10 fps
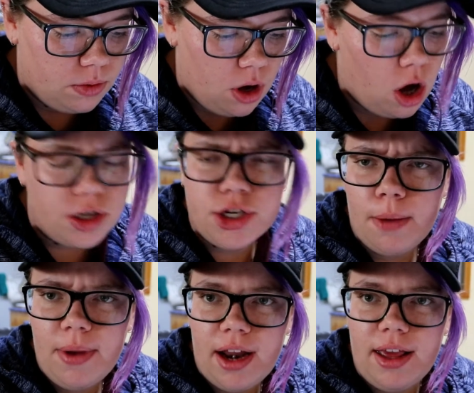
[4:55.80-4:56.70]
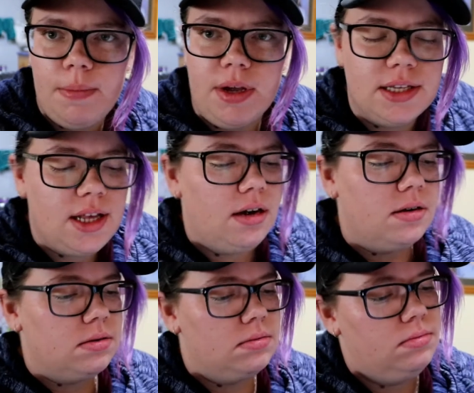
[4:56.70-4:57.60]
Oh, Tome Topple, is that?
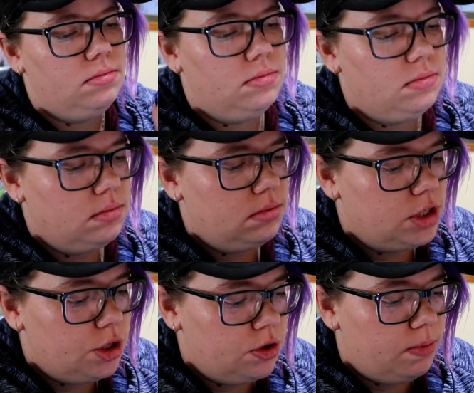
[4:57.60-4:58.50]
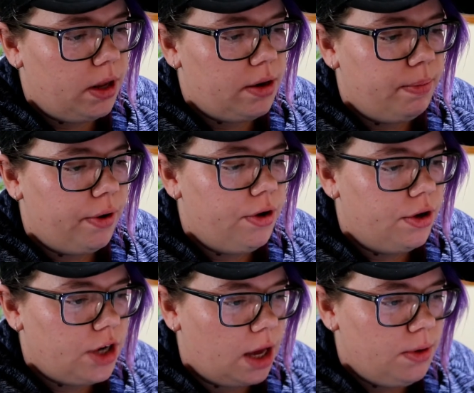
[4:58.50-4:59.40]
Children of Blood and Bone her
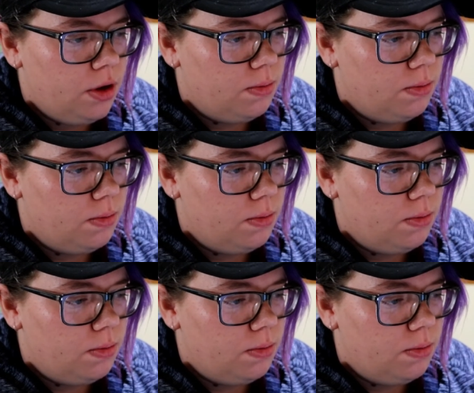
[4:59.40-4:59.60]
debut?